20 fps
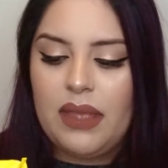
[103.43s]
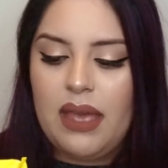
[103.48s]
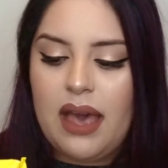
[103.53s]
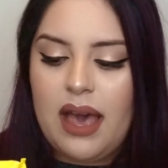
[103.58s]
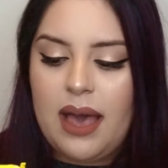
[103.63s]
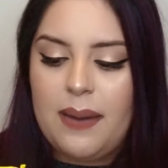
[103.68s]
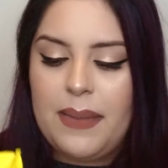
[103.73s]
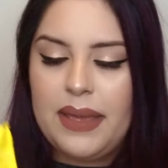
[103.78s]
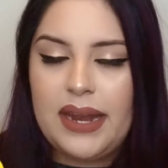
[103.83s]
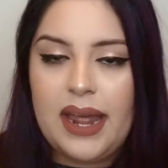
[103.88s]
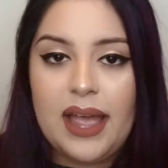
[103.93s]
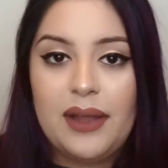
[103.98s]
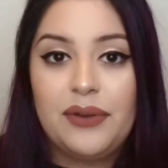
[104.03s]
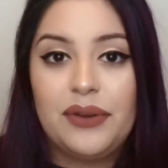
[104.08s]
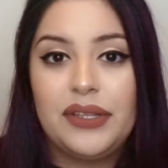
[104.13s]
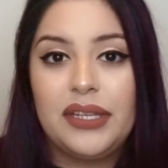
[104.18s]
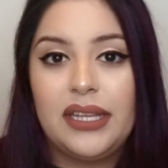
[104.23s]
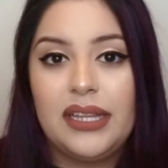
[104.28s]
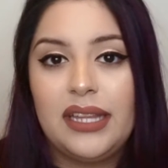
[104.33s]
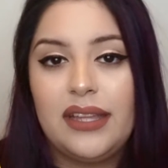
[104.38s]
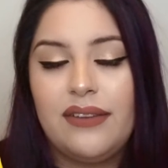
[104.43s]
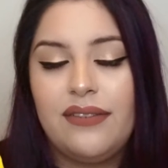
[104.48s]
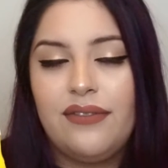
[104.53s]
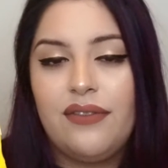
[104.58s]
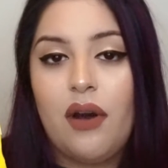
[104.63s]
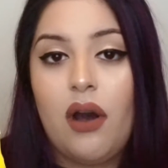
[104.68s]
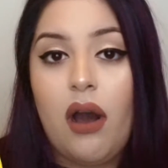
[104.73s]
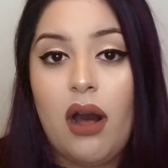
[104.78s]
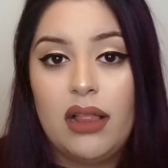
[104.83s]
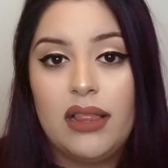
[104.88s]
And I really
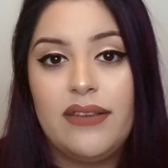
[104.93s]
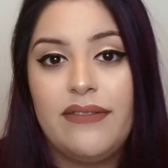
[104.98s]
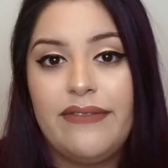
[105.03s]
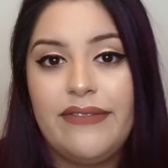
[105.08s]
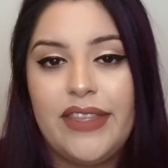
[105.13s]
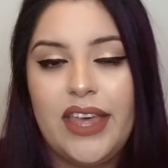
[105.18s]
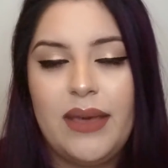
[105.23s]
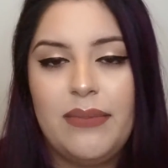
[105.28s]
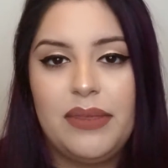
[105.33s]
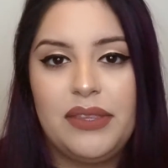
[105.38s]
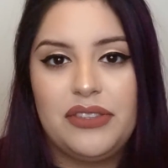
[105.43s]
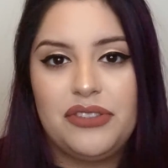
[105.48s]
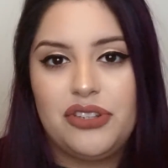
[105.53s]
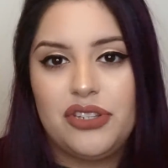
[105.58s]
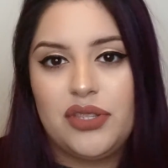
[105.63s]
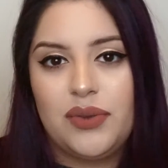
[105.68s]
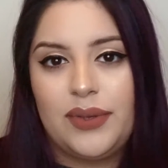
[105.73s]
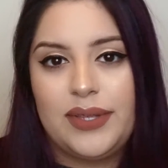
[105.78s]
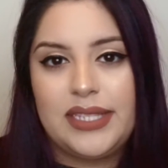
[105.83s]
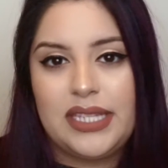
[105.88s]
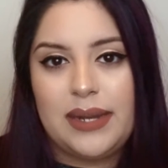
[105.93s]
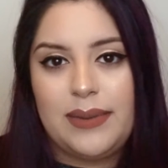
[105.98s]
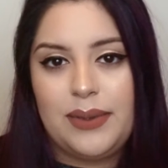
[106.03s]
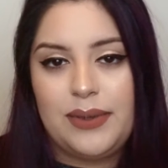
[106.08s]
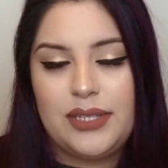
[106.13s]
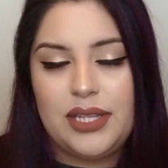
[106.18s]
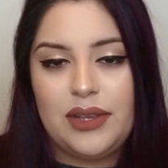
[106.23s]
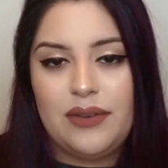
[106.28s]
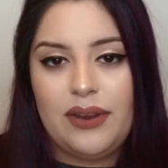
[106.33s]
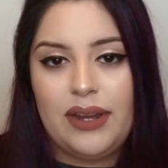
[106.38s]
love all of them. These are just the ones that I'm
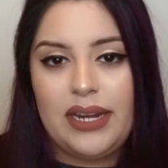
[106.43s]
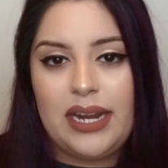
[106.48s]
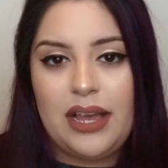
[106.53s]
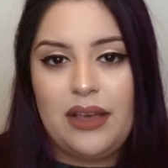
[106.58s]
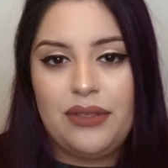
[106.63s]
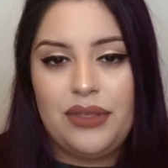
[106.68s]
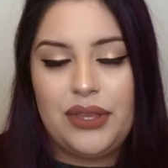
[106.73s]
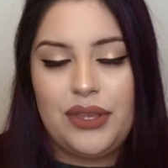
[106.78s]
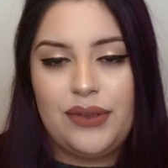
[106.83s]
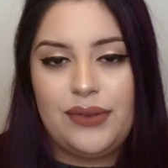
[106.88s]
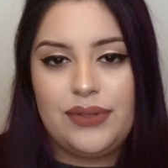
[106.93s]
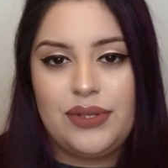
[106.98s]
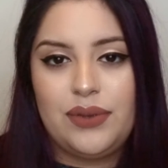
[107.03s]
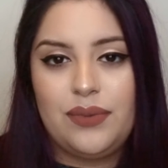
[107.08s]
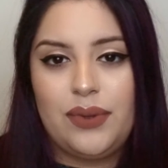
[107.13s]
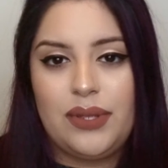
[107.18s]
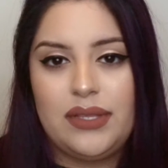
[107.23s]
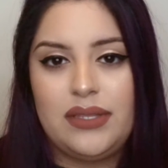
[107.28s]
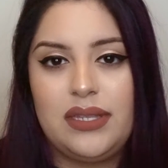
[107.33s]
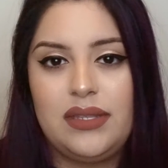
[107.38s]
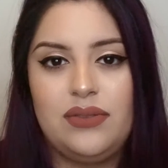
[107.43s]
using right now, the yuzu ones.